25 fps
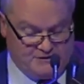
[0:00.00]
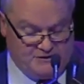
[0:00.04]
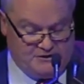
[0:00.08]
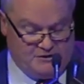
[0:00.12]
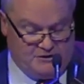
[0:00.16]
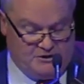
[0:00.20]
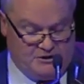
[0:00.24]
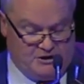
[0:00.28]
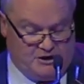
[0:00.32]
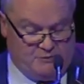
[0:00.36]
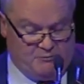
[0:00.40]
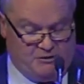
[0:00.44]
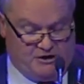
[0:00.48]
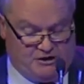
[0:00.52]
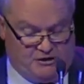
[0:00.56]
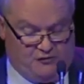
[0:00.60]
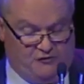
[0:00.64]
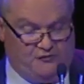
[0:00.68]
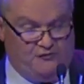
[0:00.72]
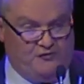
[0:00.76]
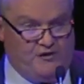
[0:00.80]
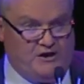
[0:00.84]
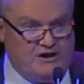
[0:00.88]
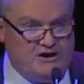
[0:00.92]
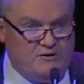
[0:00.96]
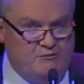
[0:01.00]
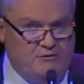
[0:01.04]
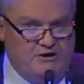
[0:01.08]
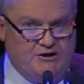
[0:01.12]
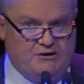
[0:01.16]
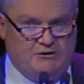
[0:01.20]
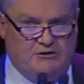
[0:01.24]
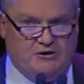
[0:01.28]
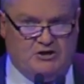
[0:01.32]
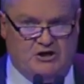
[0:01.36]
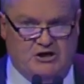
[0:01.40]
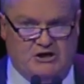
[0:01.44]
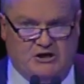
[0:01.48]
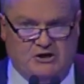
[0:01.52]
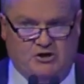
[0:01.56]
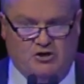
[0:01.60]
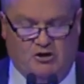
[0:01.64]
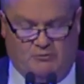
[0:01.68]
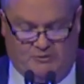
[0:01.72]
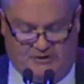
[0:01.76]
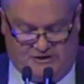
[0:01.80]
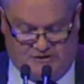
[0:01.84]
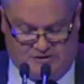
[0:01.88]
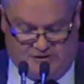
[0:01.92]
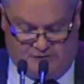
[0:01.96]
Tomorrow, as I said, we
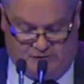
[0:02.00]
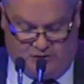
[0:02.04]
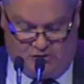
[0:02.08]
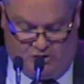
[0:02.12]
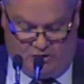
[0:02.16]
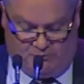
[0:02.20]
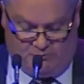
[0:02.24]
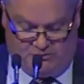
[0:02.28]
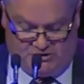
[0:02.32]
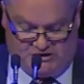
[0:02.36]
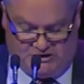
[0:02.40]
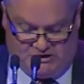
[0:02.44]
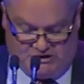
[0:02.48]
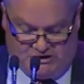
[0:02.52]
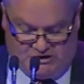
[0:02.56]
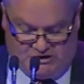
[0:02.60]
continue an important